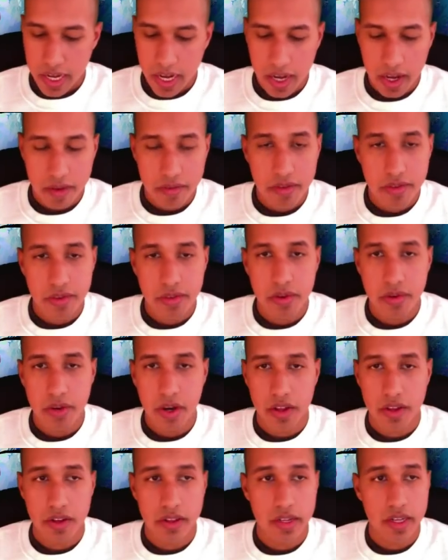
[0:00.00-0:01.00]
I have a few
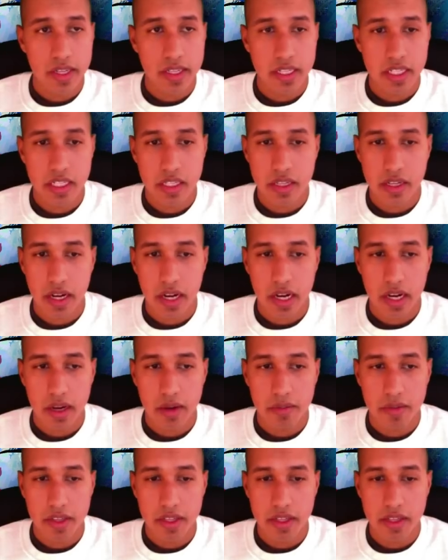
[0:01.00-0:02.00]
other links
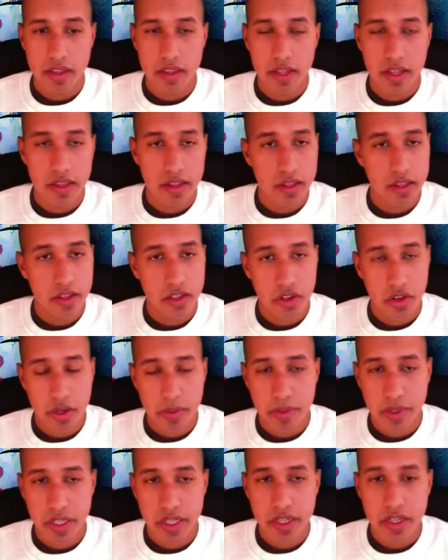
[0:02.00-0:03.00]
um, in the in the
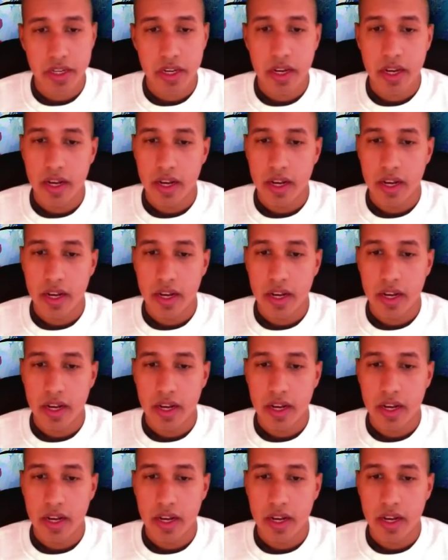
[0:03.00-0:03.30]
description.